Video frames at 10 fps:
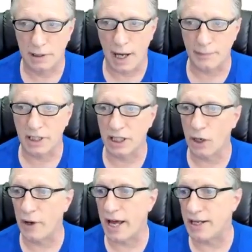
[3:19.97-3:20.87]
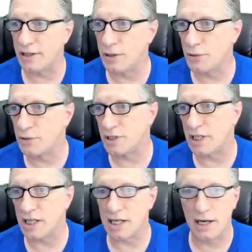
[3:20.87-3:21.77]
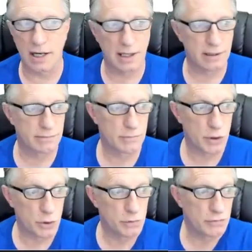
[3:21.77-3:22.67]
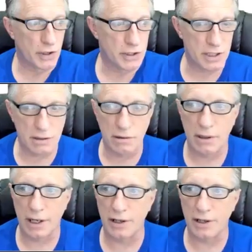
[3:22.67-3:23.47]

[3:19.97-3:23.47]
I'm going to go ahead and use the new version.